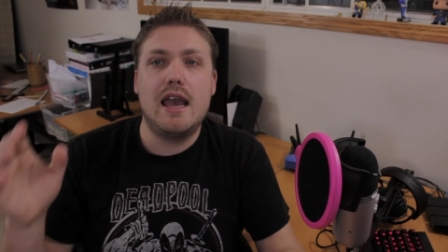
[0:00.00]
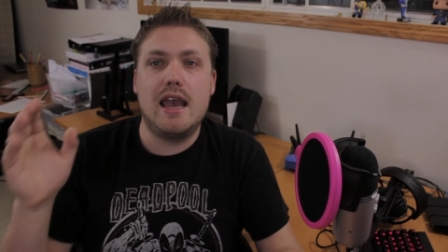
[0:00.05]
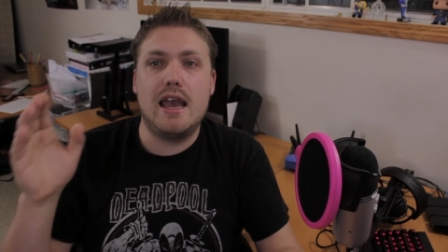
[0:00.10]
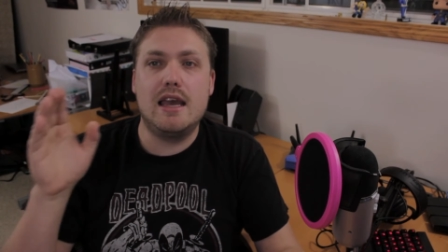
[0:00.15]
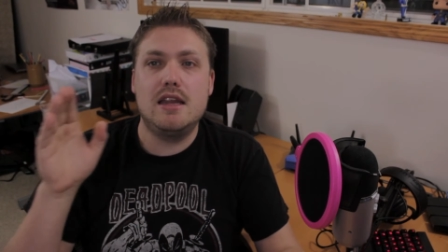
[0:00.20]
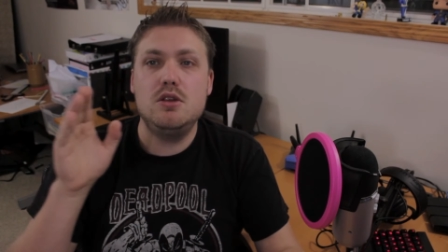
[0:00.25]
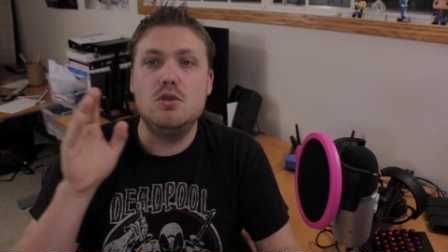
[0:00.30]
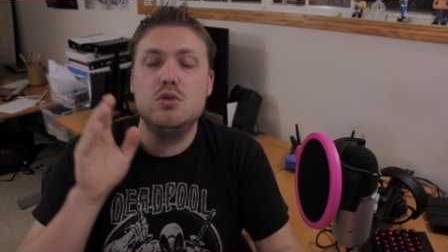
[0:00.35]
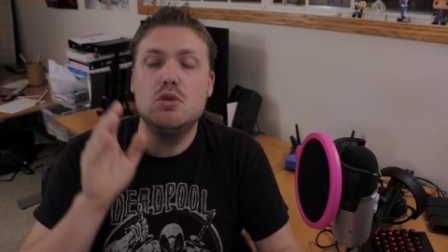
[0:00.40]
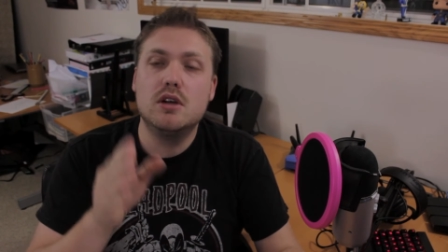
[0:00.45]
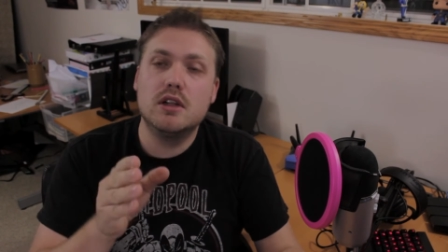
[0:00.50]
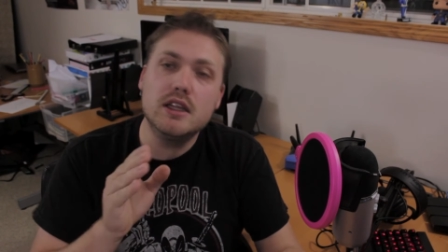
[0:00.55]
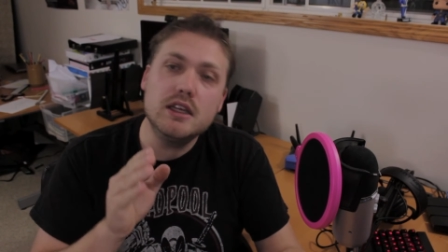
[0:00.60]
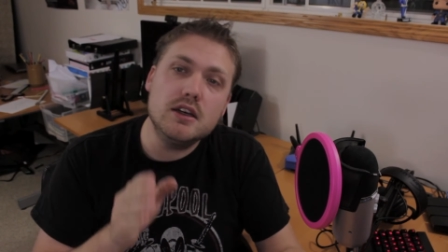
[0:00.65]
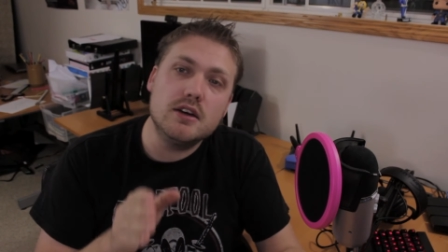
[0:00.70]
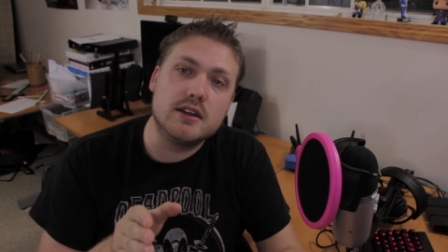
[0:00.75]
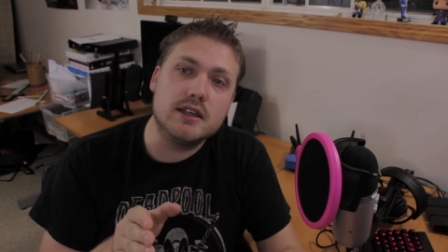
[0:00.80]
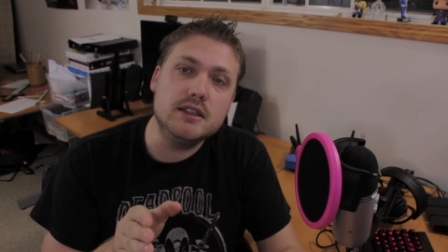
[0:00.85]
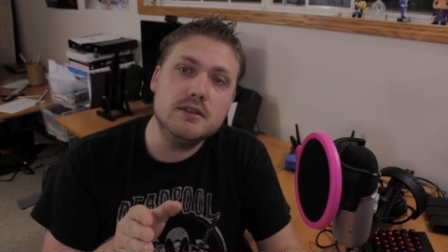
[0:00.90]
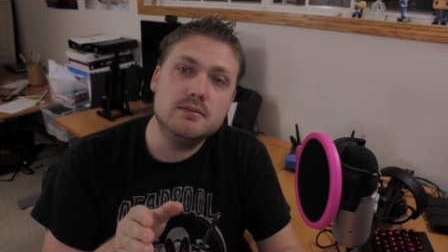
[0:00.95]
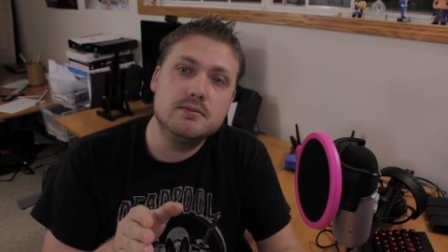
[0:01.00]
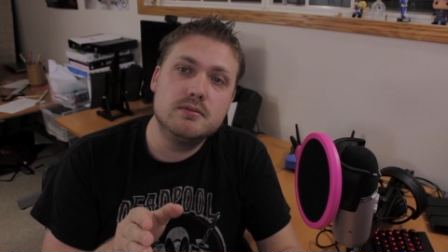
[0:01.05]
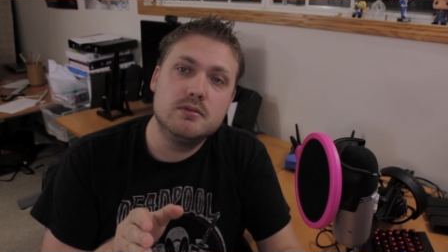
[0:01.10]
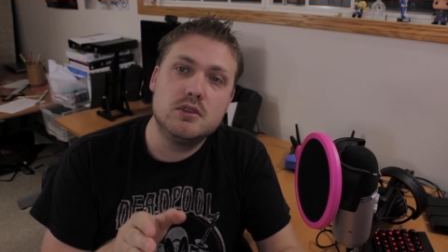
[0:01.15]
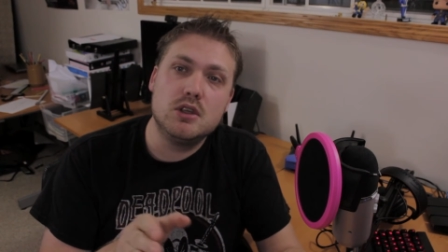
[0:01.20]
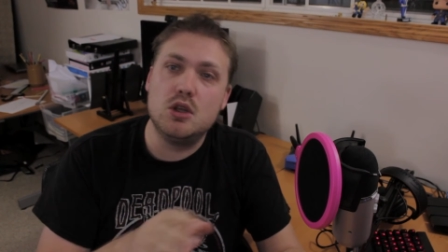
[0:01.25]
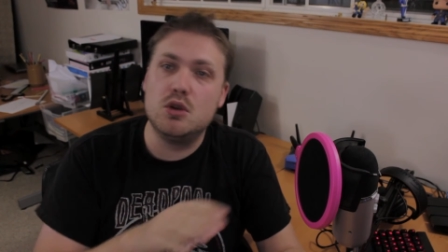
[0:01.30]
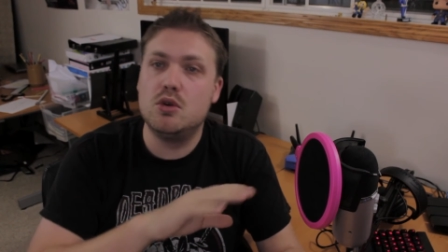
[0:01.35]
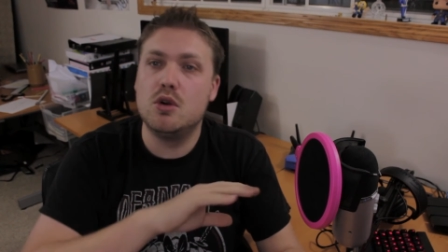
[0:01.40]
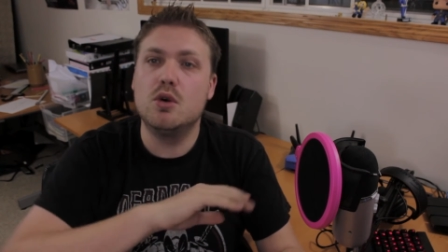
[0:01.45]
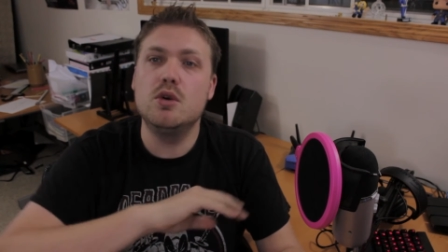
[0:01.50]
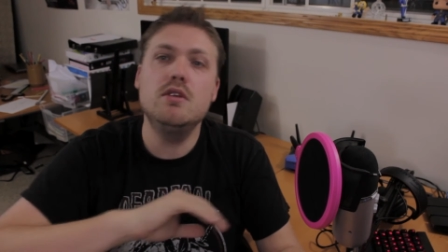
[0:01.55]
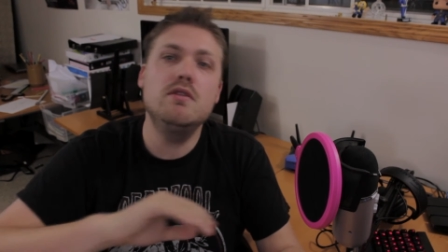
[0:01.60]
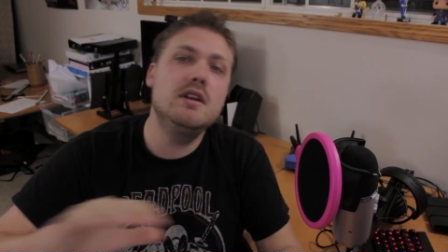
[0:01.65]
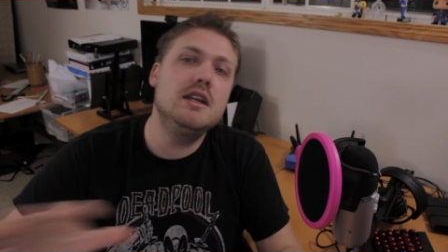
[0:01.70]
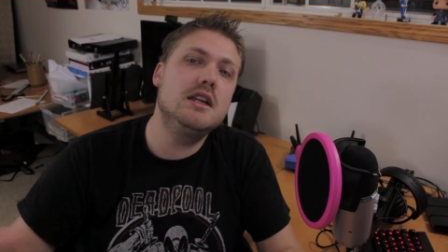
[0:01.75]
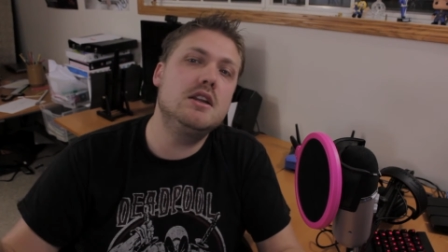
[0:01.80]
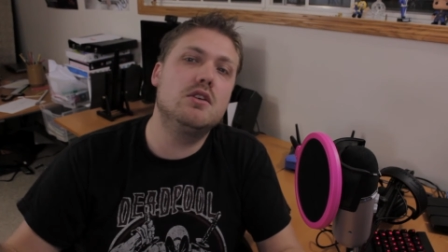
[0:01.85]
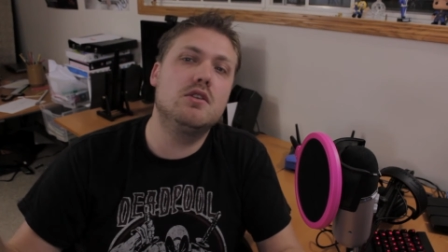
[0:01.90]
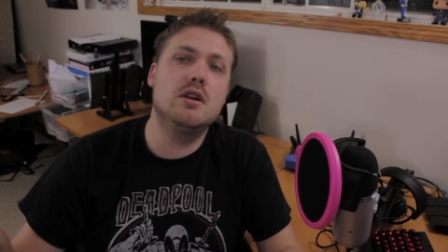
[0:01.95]
And you click on it. You don't
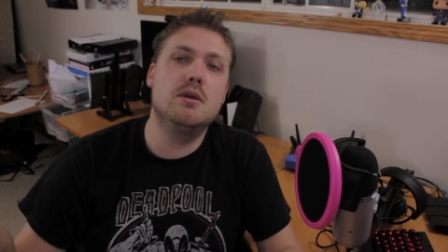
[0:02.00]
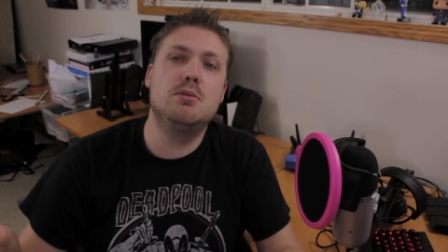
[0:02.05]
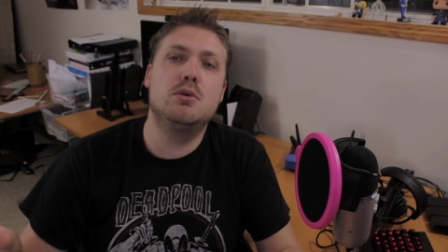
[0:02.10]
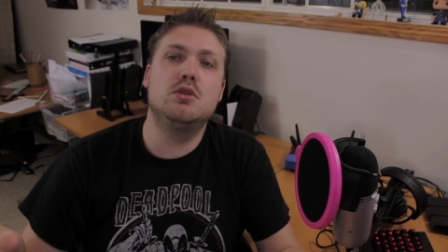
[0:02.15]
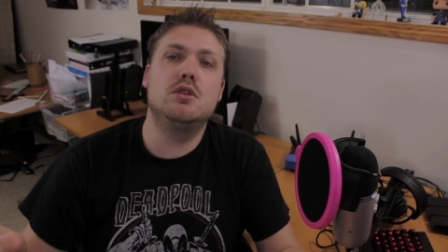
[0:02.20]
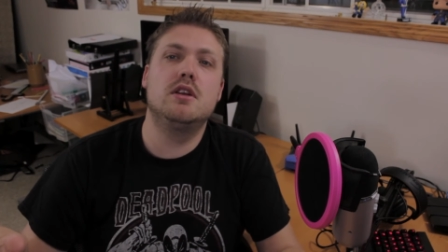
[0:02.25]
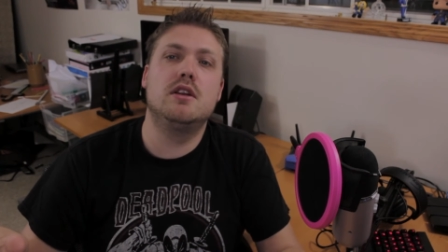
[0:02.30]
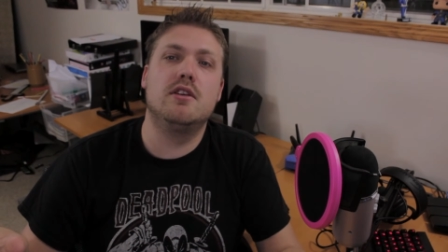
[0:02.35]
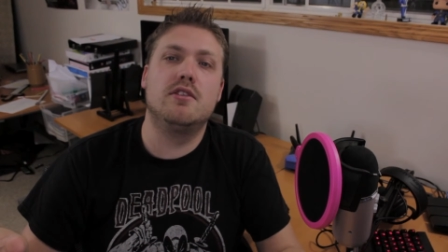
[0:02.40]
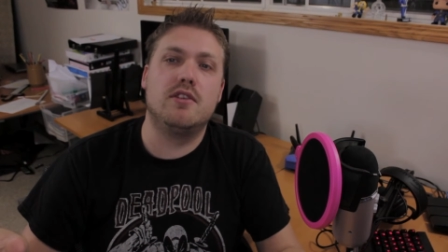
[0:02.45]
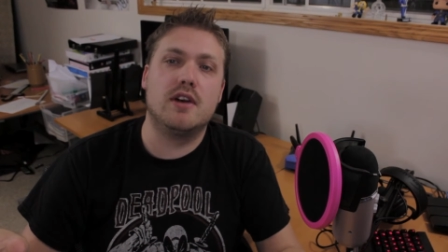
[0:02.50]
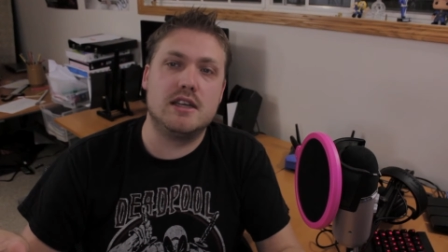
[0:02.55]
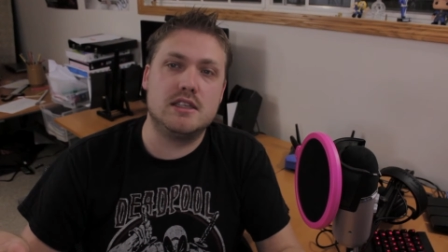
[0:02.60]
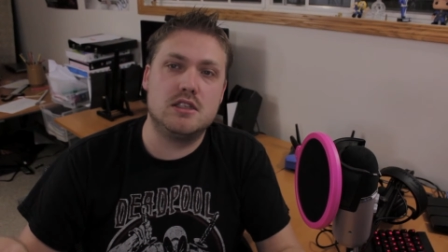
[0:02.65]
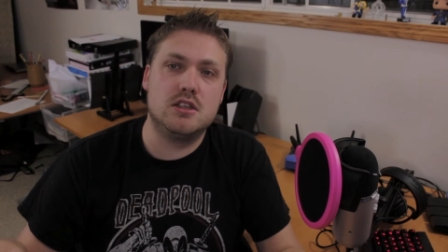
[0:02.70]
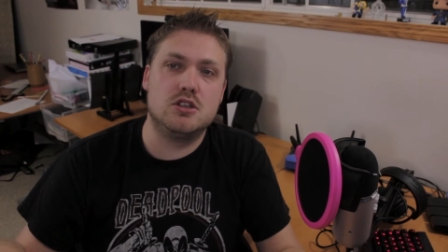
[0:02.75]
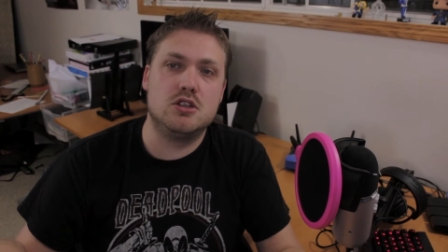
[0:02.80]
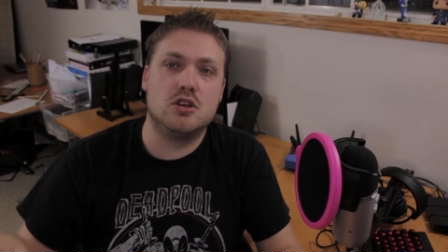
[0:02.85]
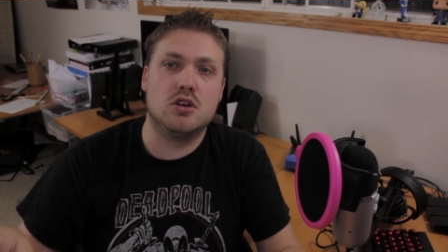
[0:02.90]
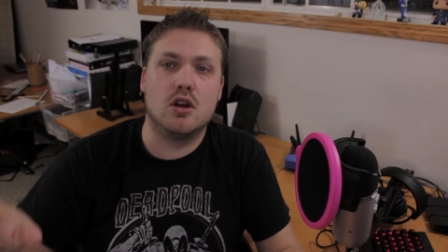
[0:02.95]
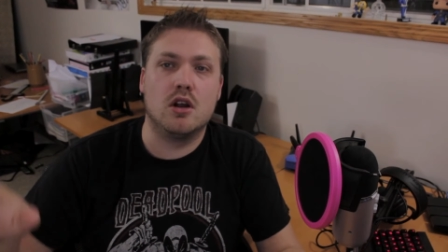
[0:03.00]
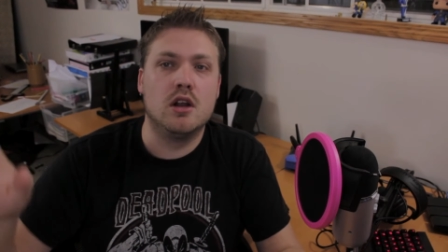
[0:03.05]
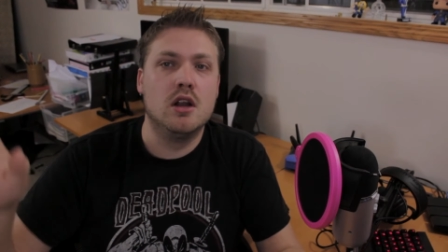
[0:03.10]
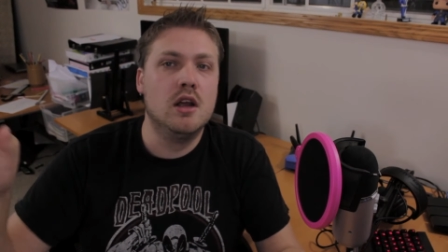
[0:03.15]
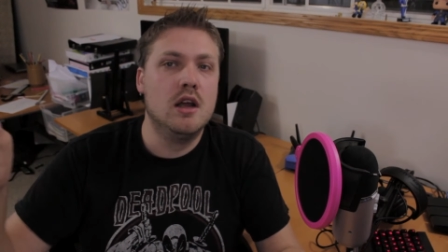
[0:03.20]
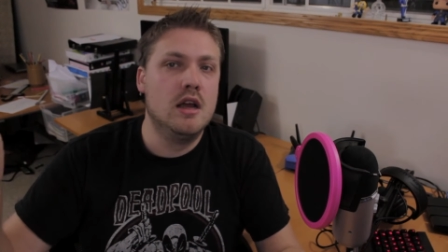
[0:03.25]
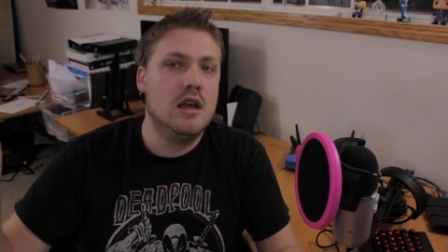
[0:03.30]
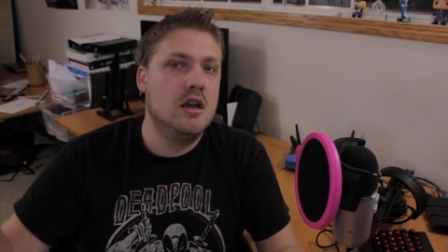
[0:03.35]
even need to reboot the devices you're on.